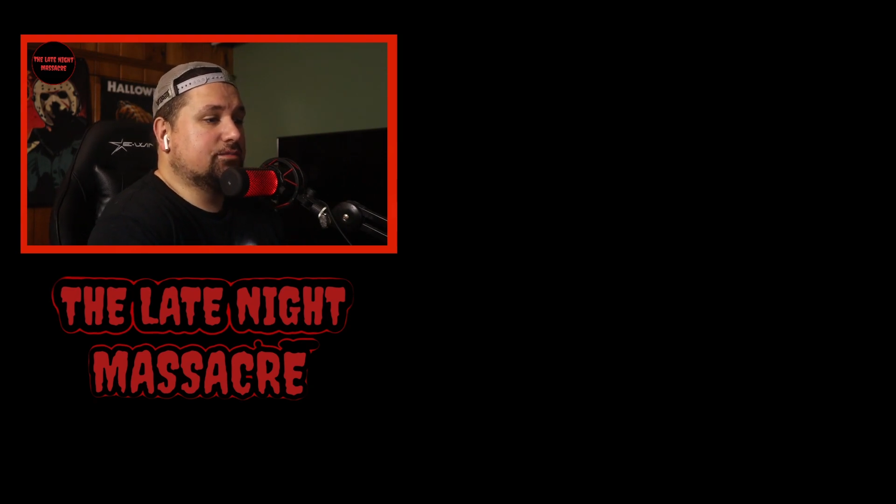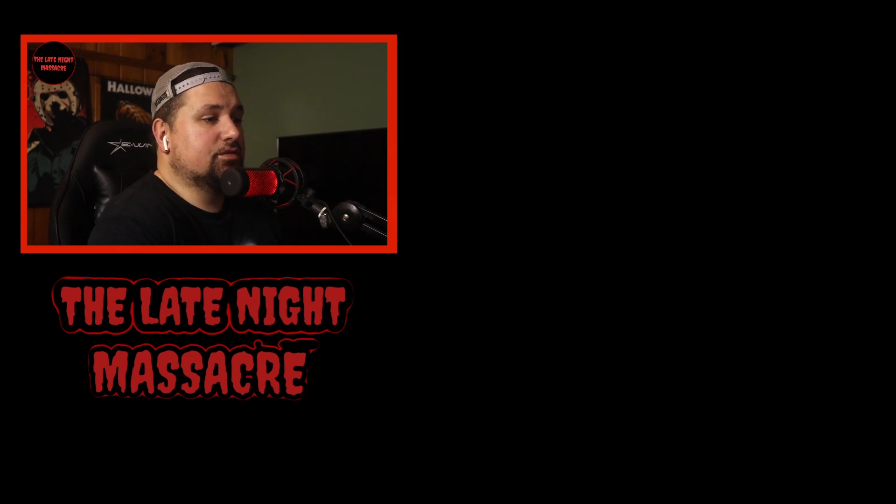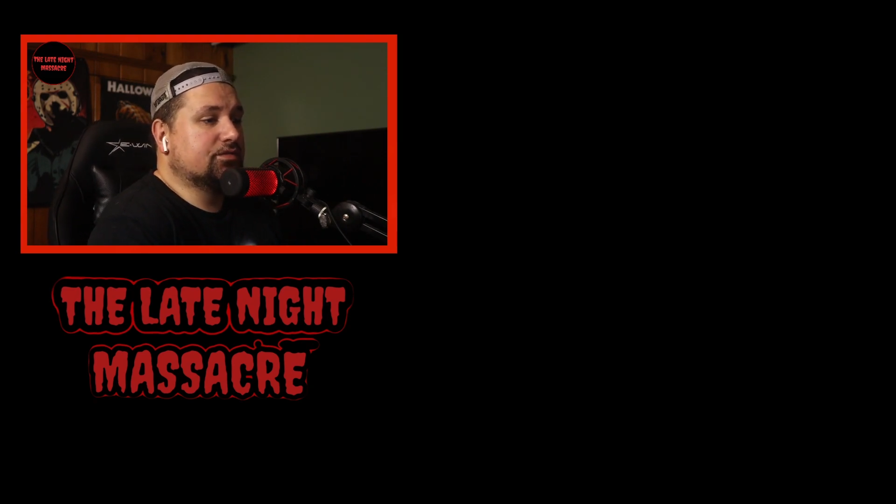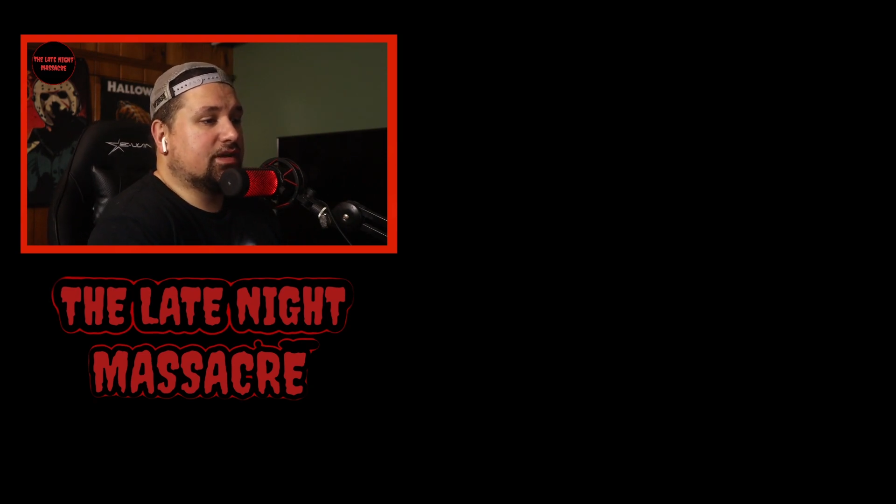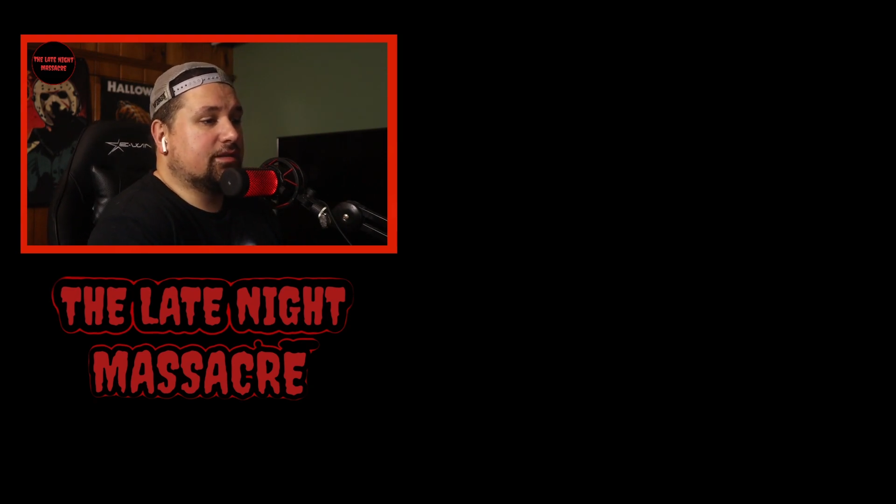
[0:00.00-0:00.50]

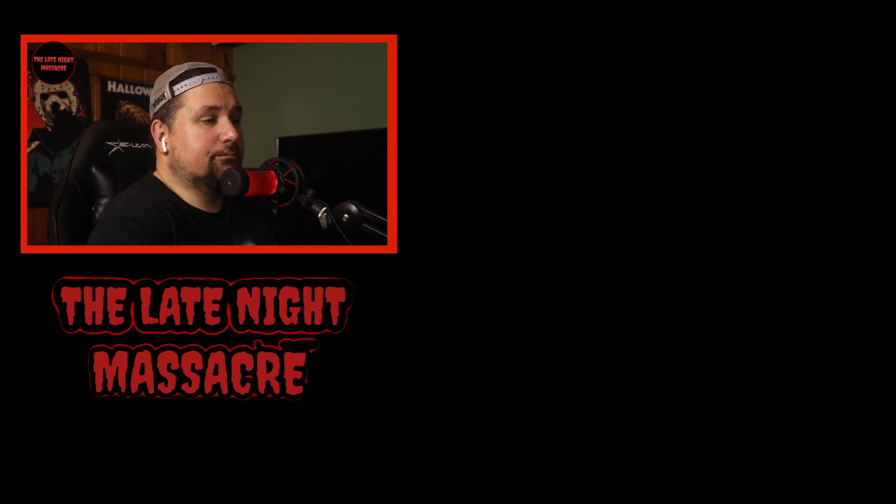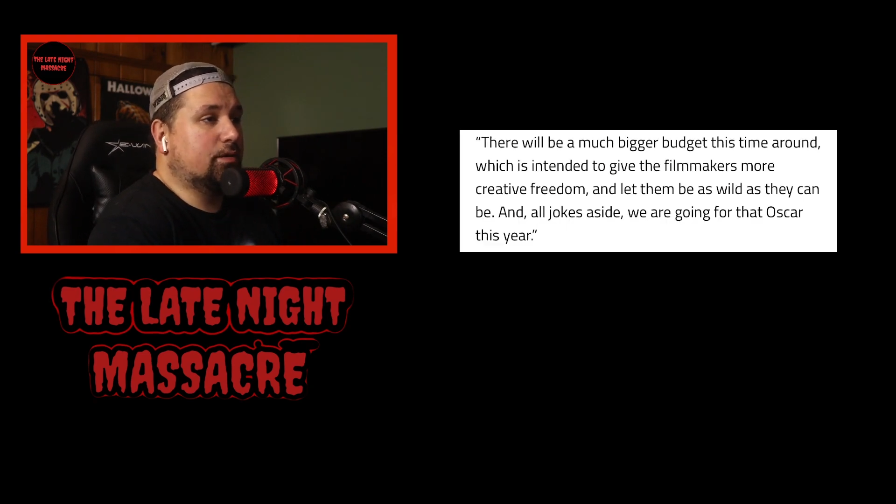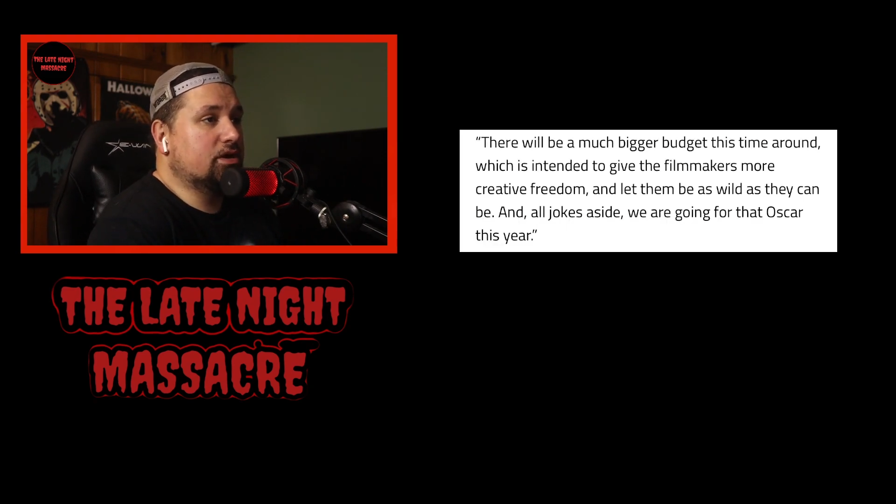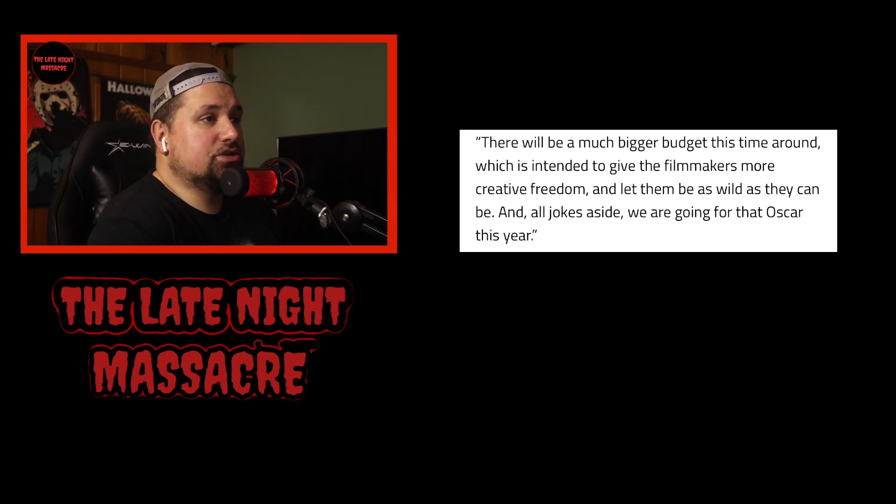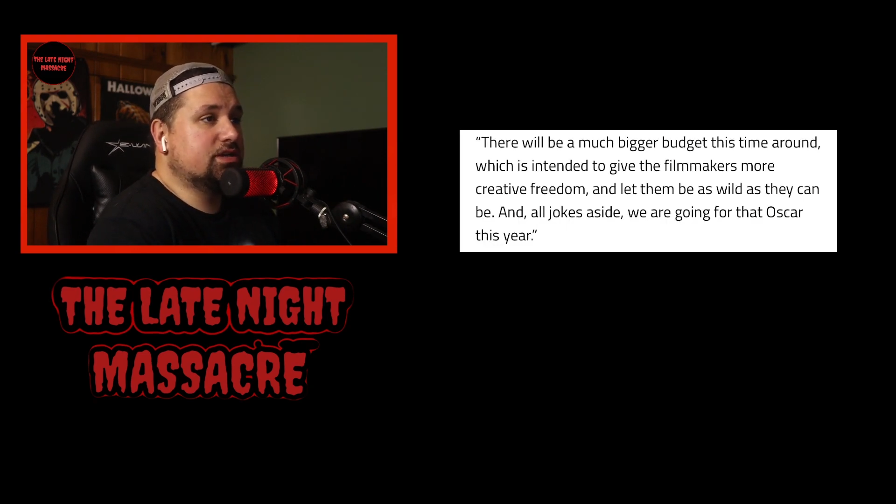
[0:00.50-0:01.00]
news on the
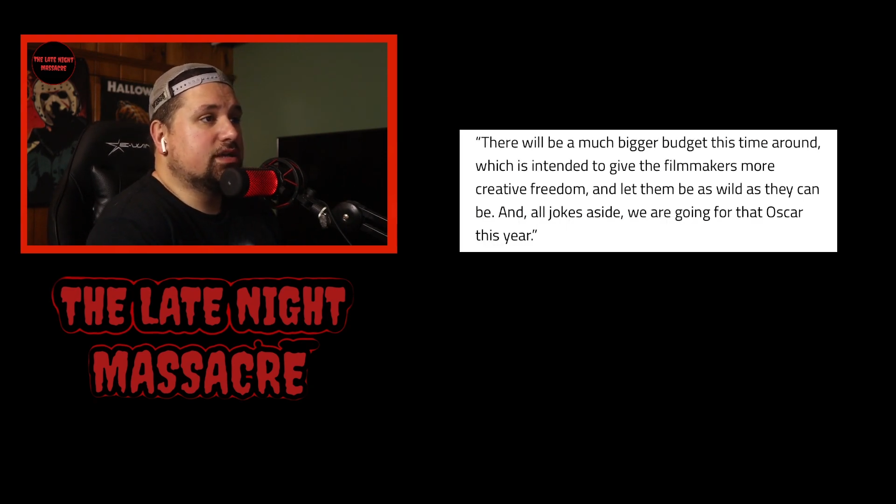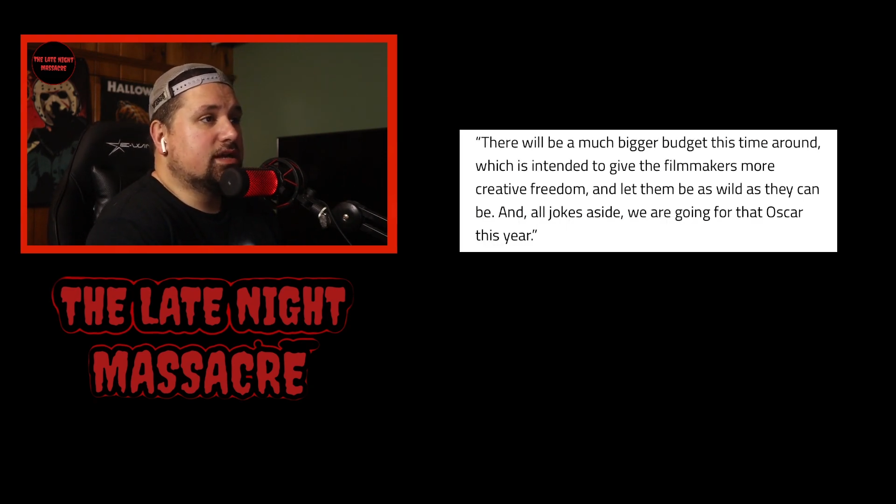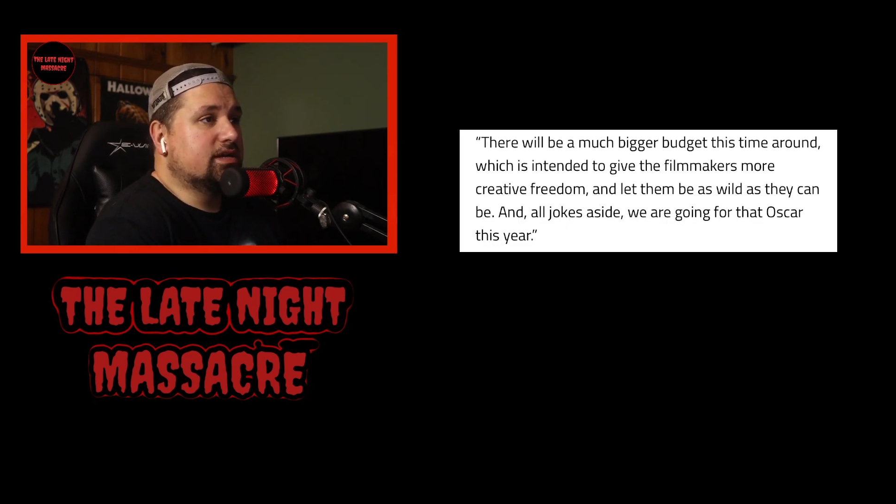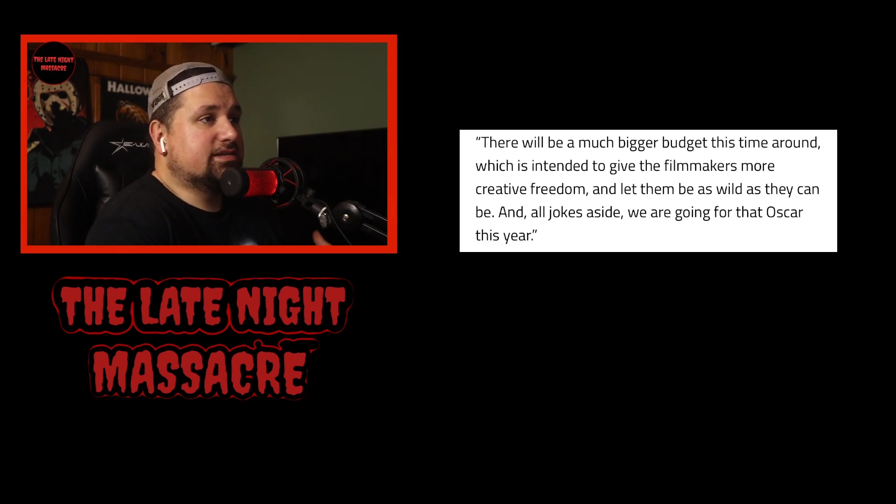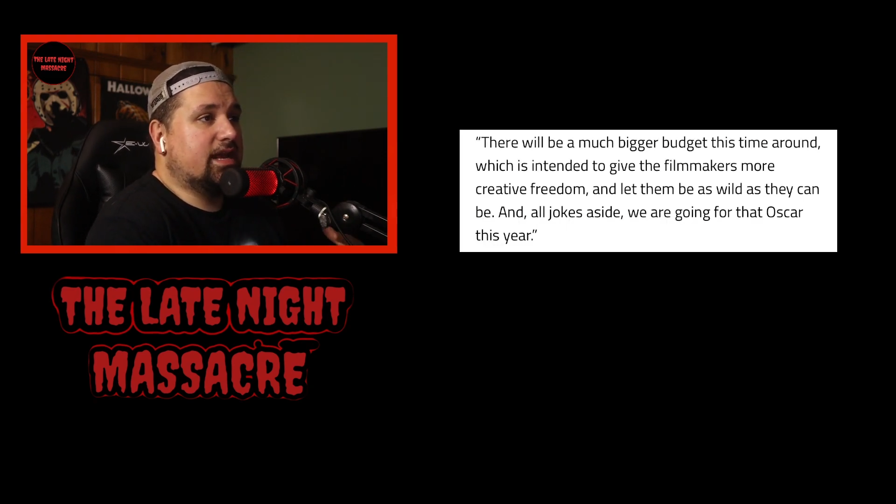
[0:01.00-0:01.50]
budget
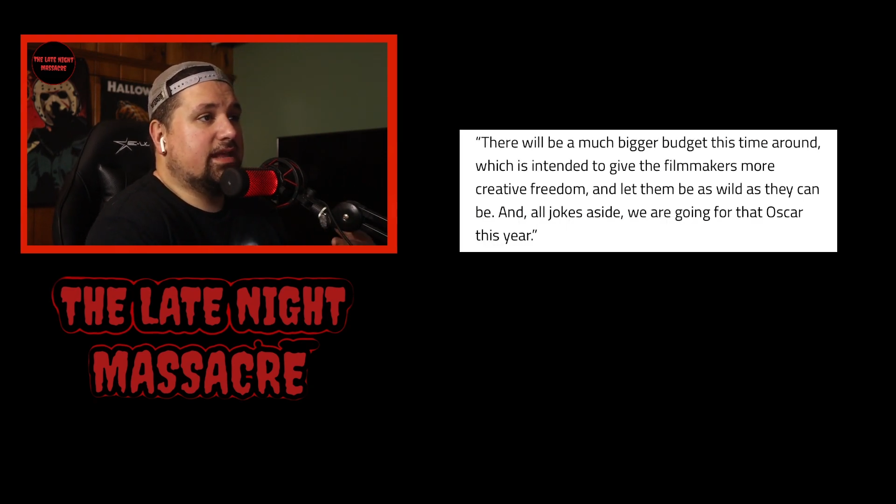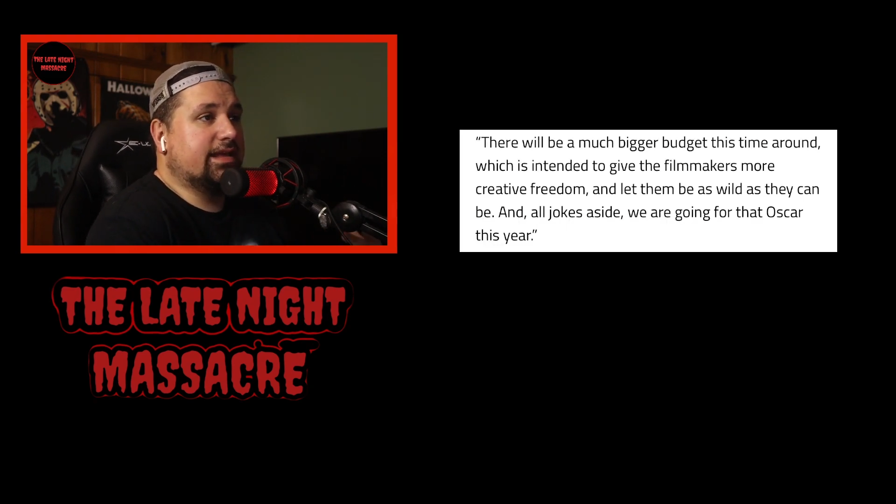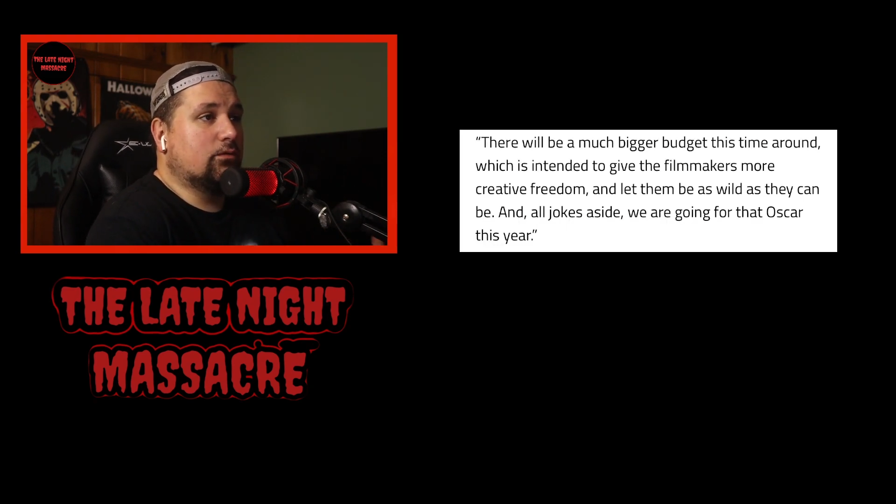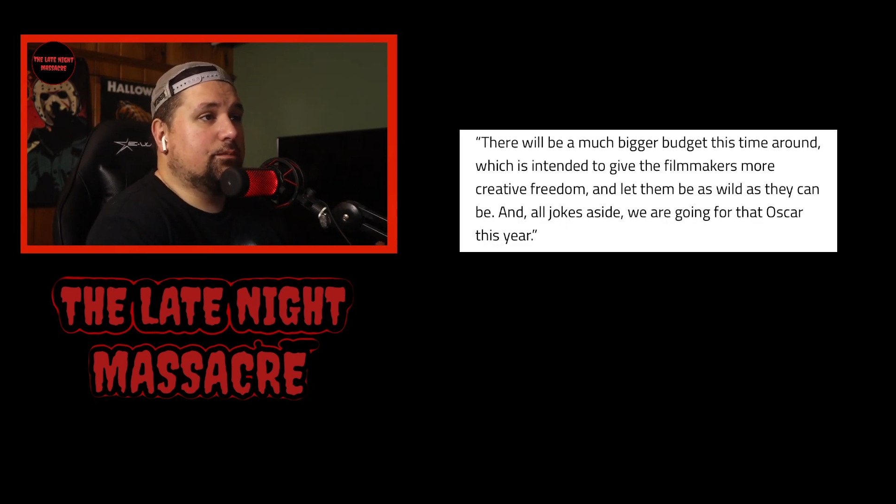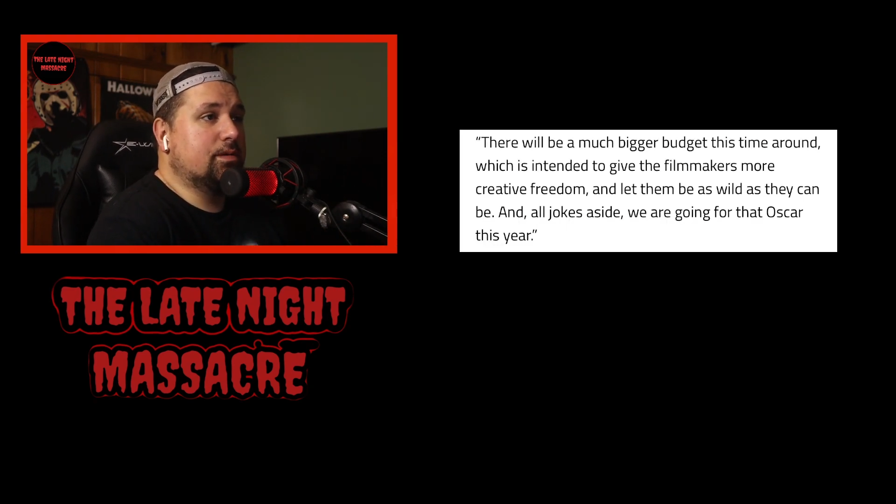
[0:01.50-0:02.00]
saying there will